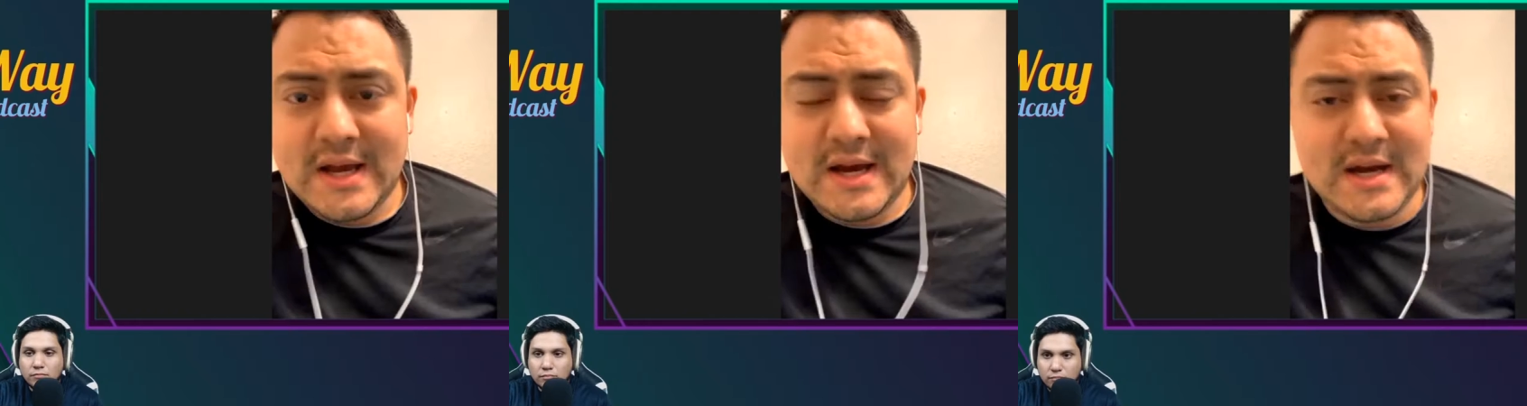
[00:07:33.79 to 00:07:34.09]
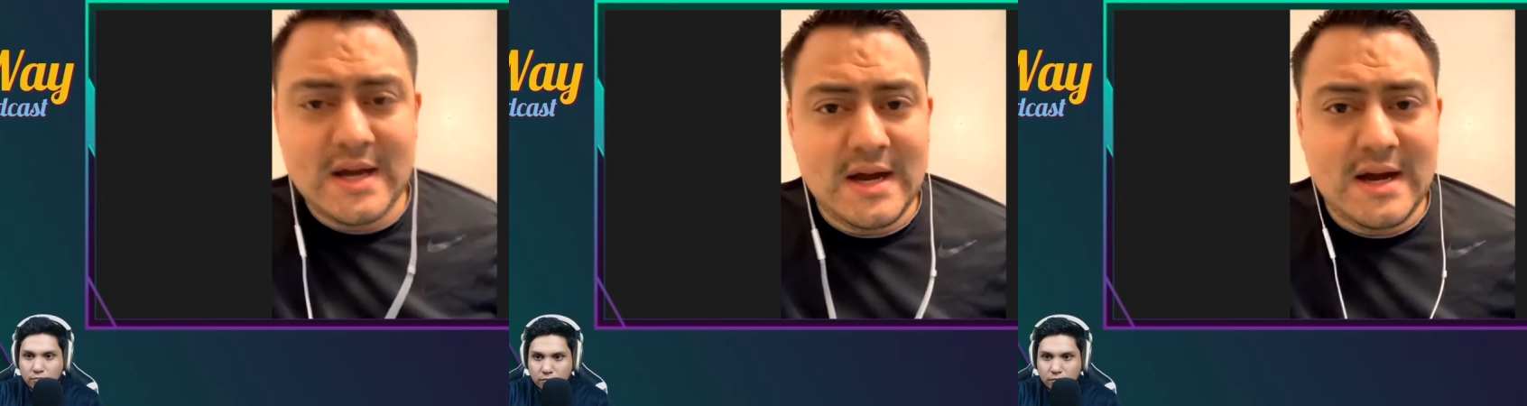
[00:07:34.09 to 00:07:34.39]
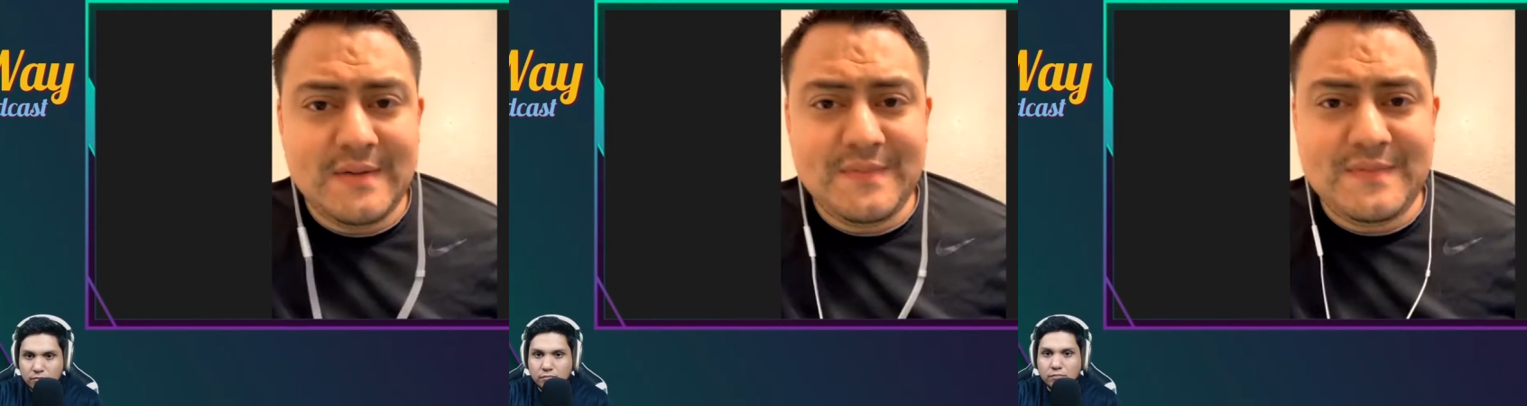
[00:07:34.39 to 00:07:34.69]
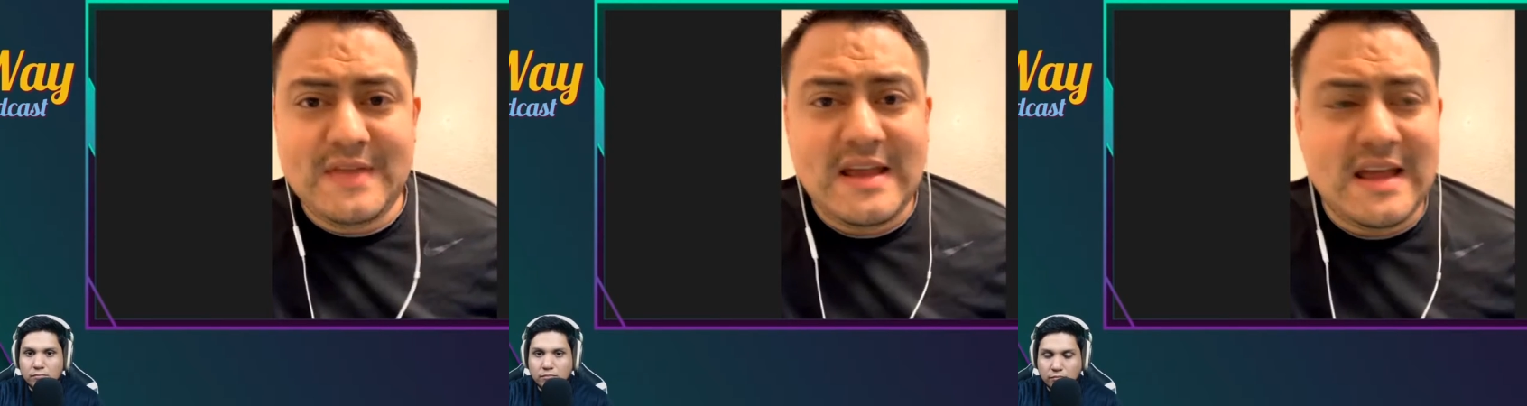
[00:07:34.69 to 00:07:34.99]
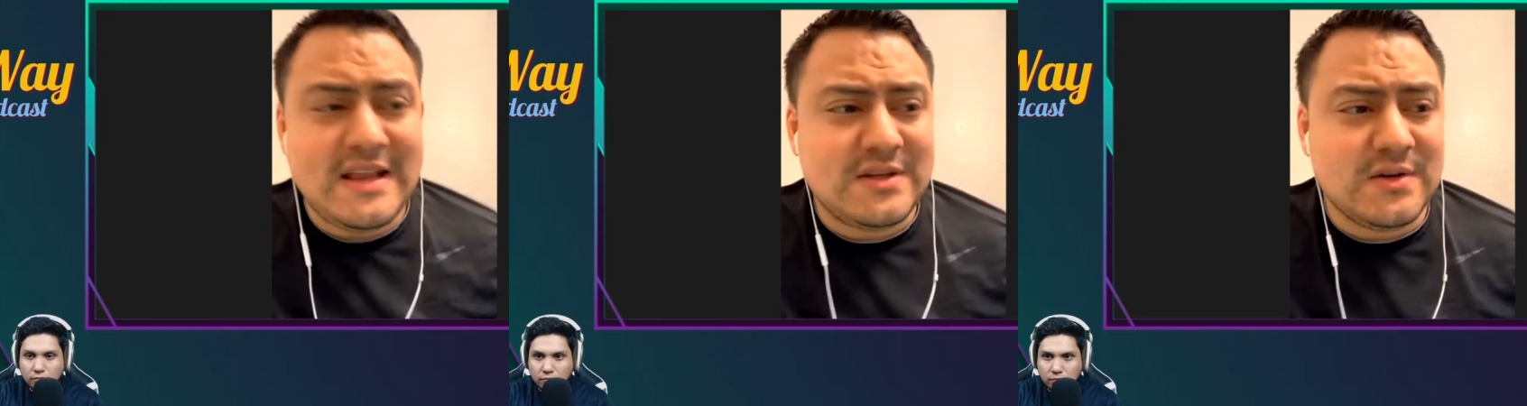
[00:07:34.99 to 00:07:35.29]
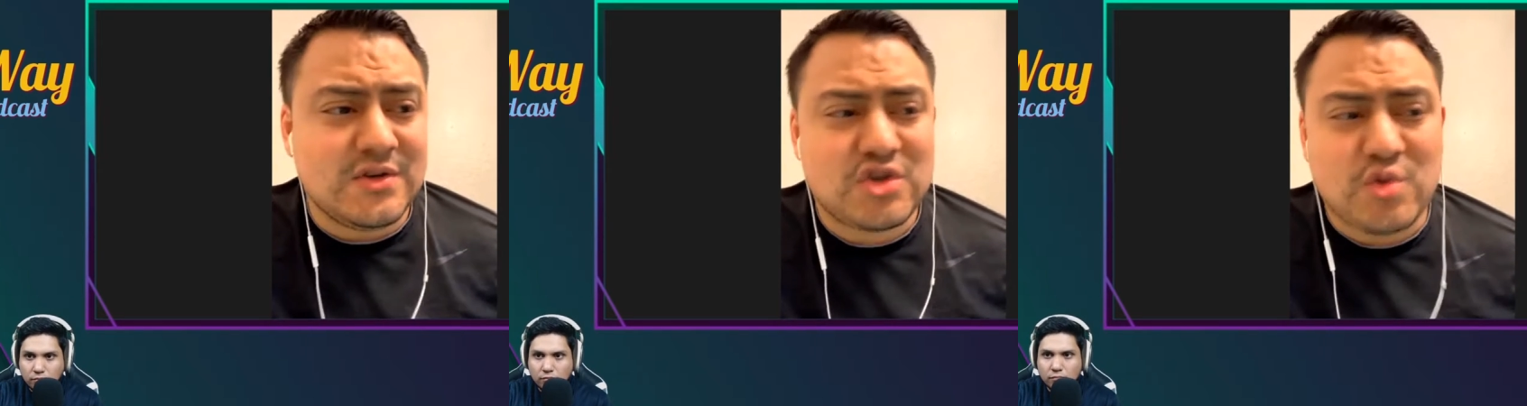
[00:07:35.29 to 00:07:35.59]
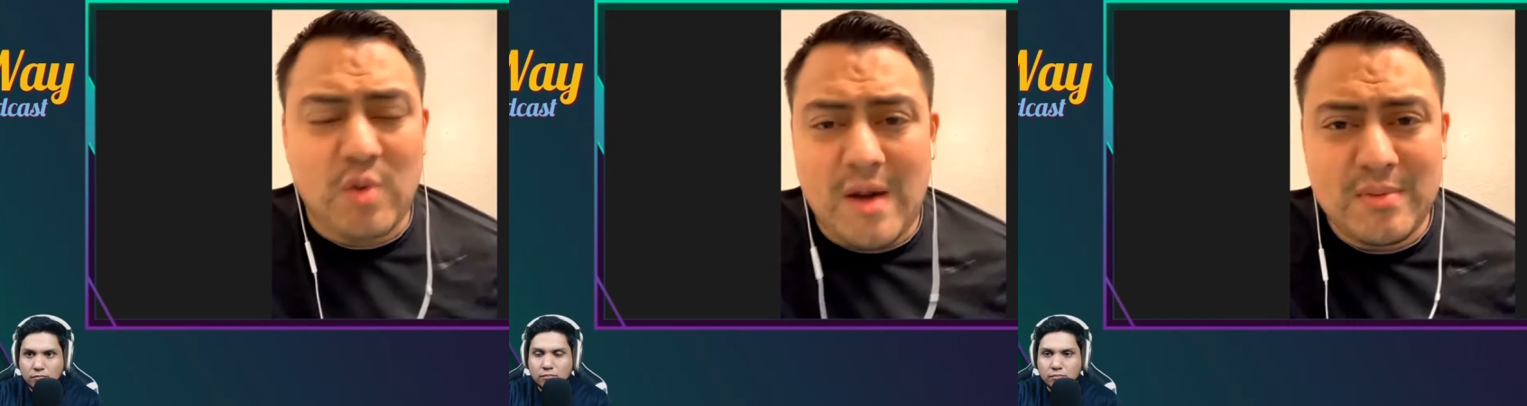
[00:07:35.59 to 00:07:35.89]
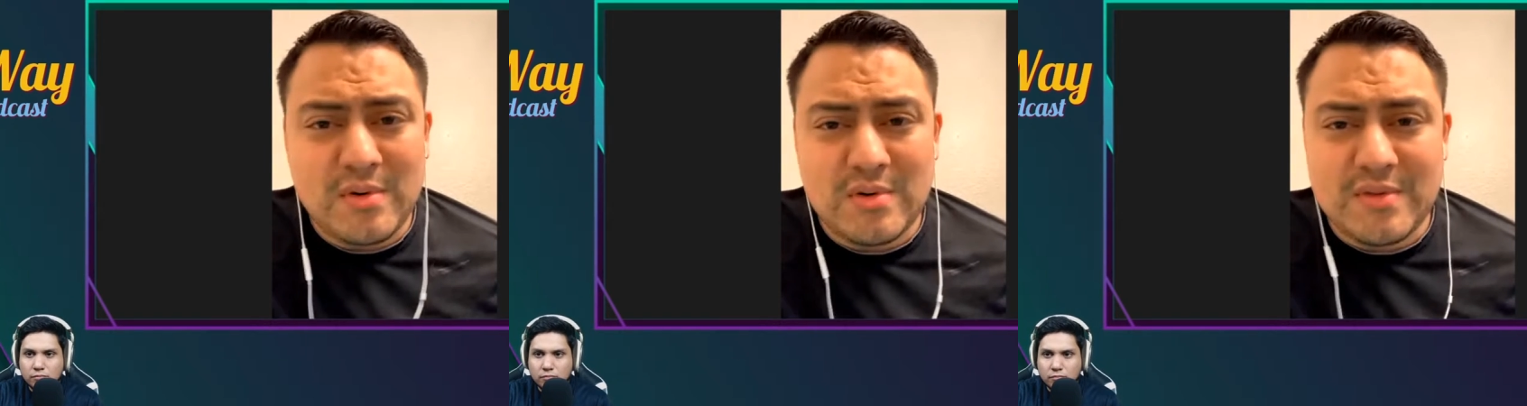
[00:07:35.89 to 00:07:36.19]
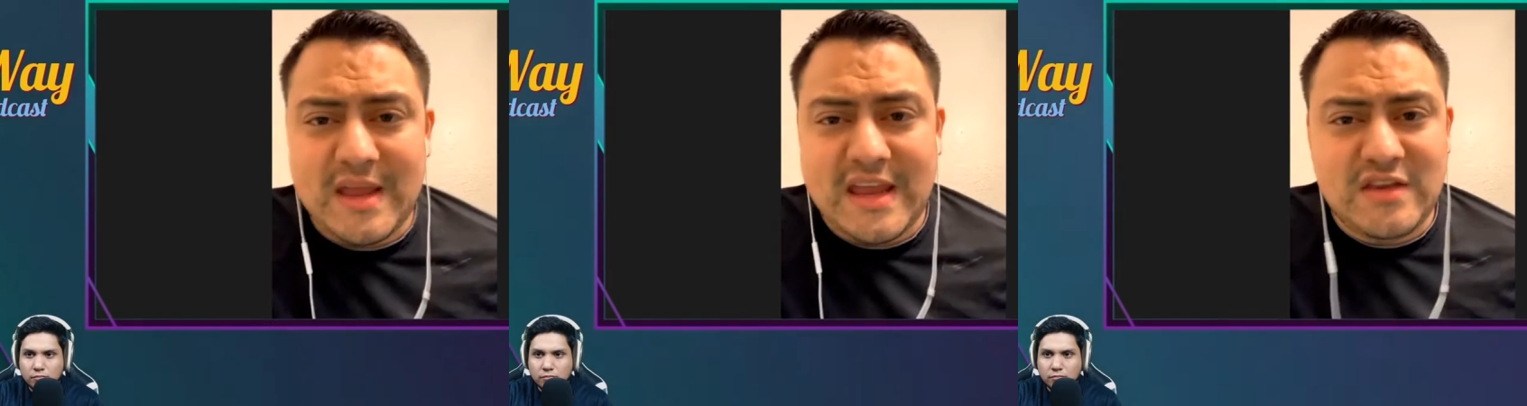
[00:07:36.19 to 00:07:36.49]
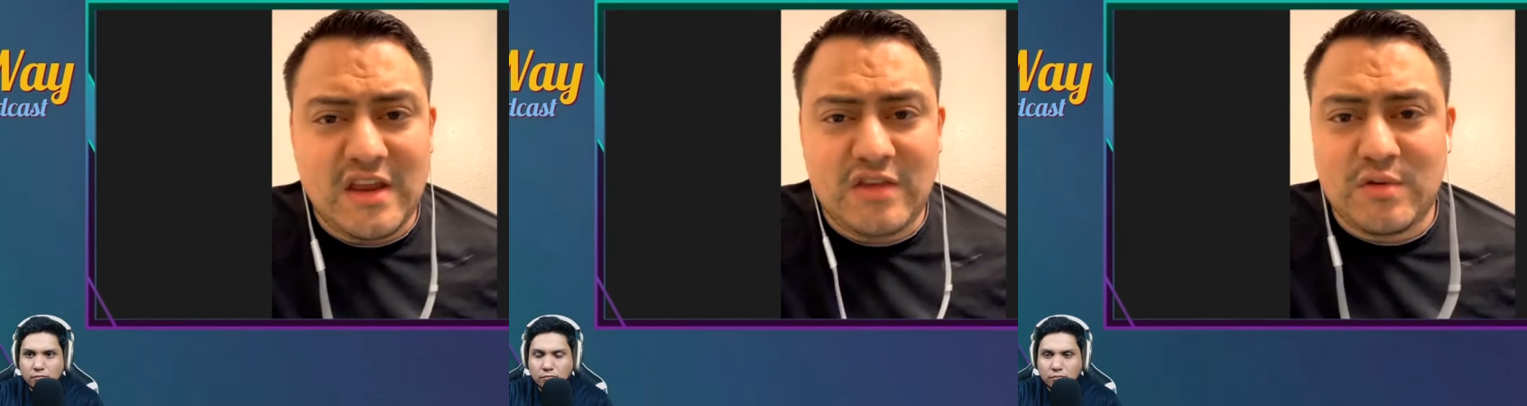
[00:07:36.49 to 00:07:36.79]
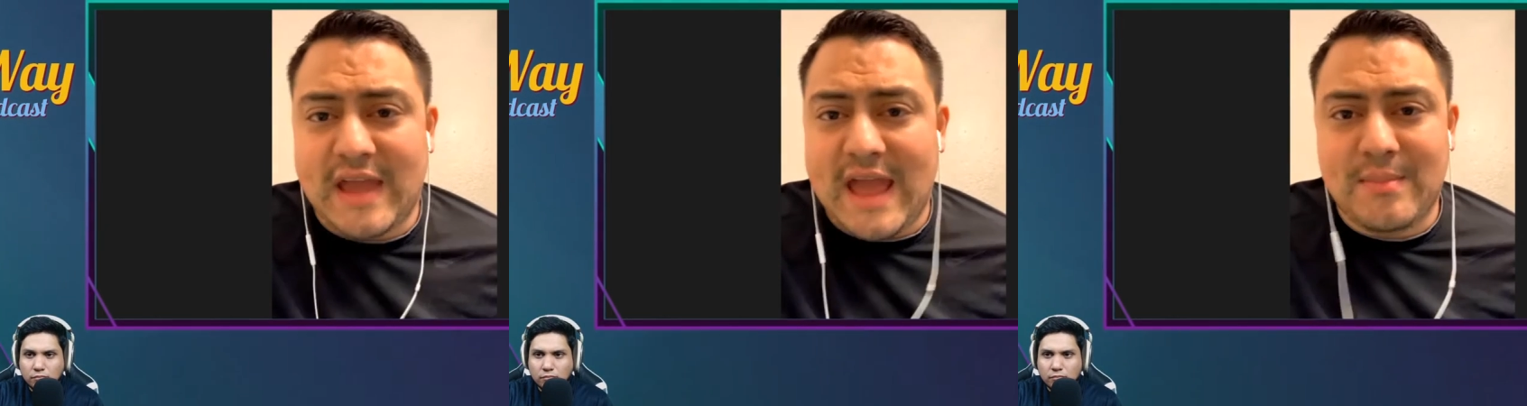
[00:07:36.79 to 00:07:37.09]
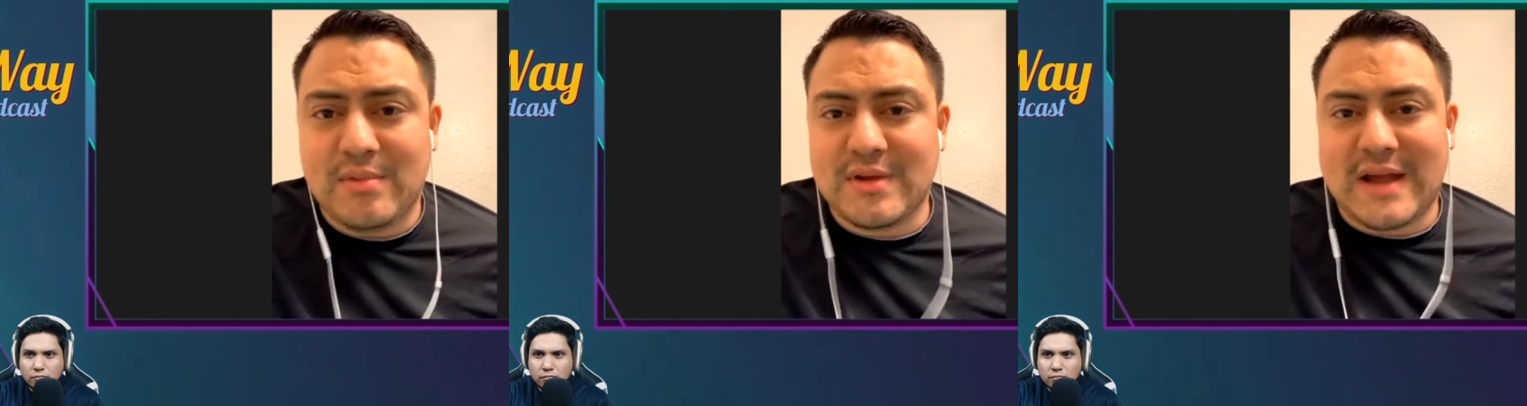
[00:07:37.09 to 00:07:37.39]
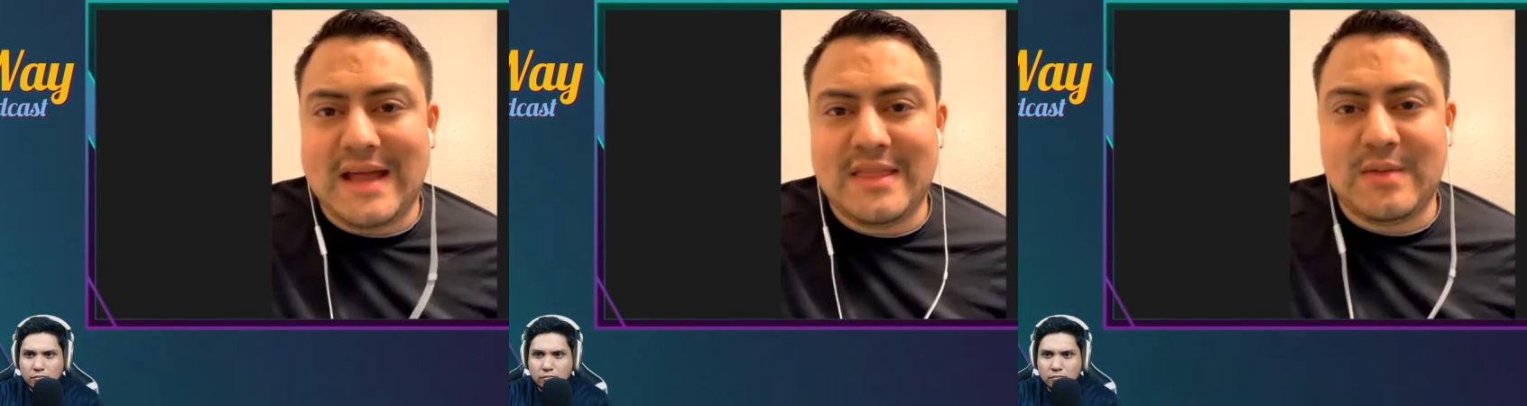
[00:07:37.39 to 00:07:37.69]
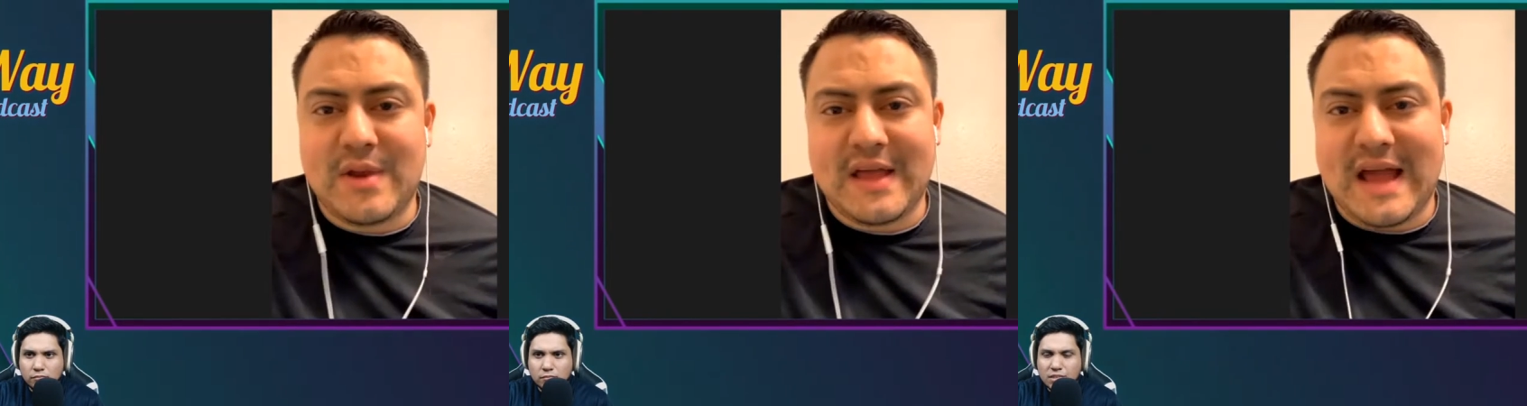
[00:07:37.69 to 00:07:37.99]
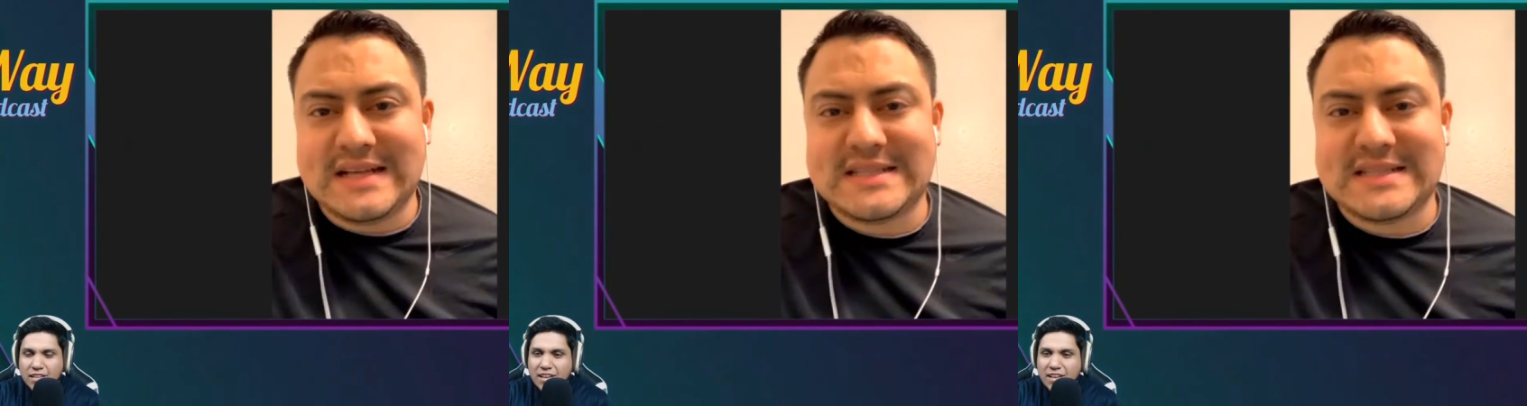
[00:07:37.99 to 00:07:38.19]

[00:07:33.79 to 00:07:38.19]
Speaker 1: Uh, they get into a little squabble. They they do a gamble. The guy, the, one of the guys, is